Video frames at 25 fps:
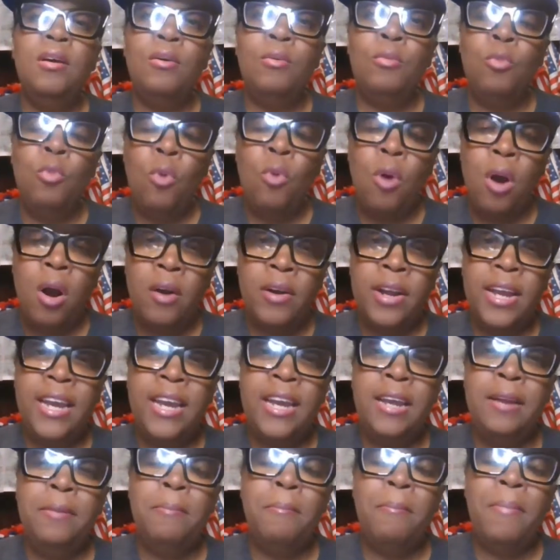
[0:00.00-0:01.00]
walk
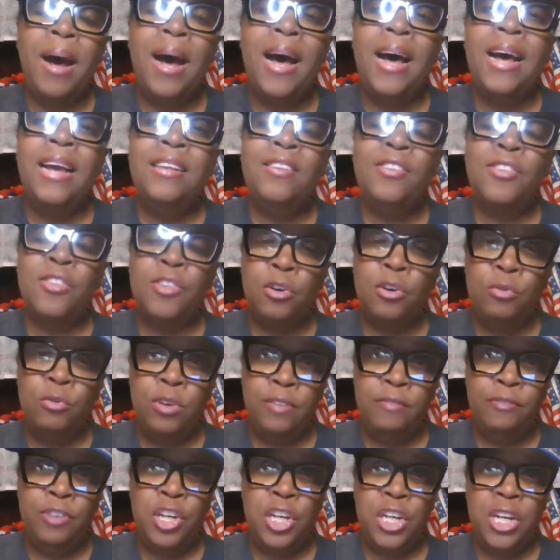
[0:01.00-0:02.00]
in my zone
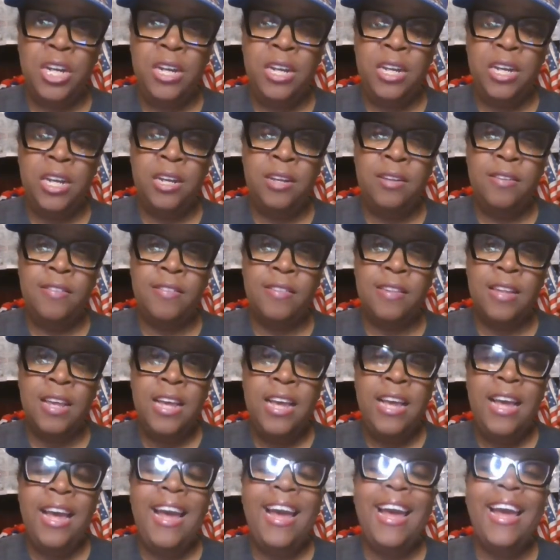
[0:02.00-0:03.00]
of genius
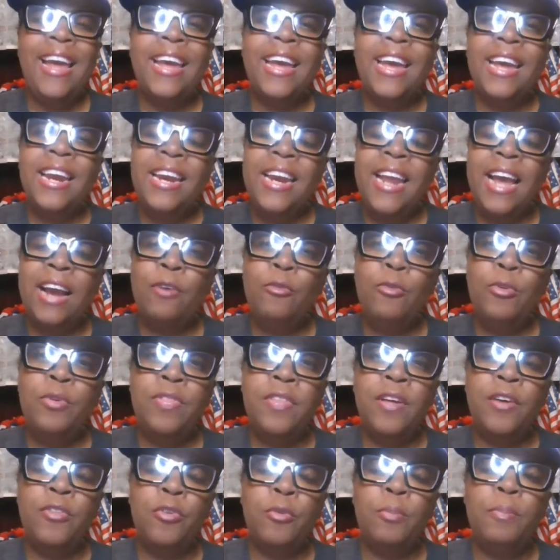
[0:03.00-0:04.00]
and connect
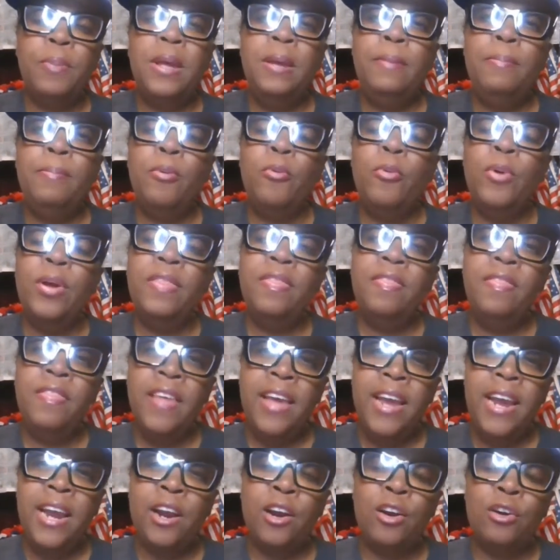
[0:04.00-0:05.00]
with other people in
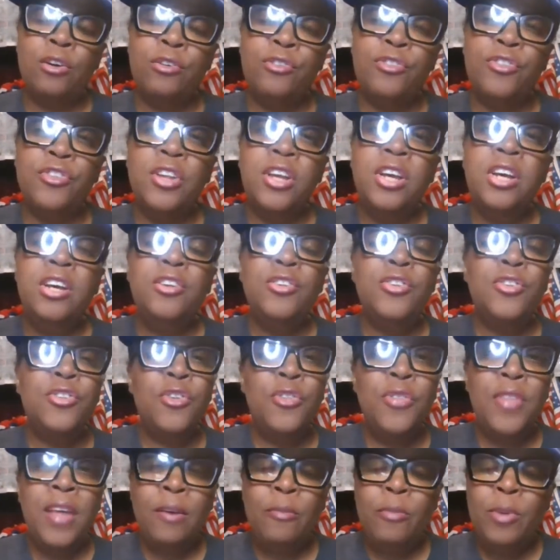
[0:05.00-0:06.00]
theirs so
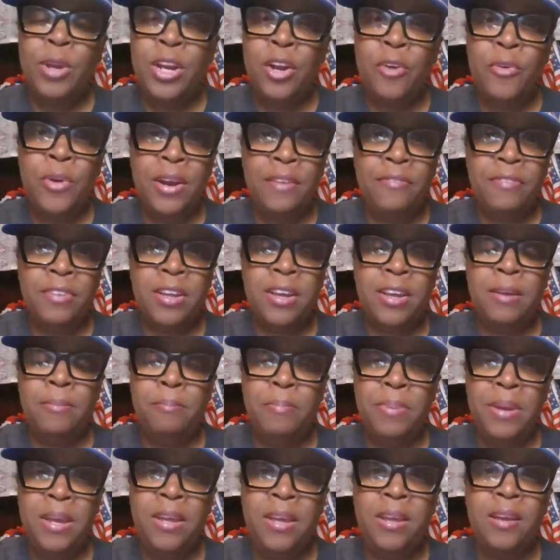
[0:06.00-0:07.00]
that we don't have to
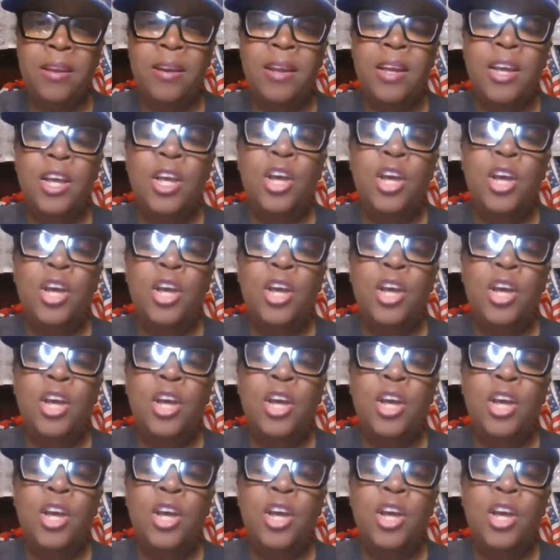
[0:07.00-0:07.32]
compete.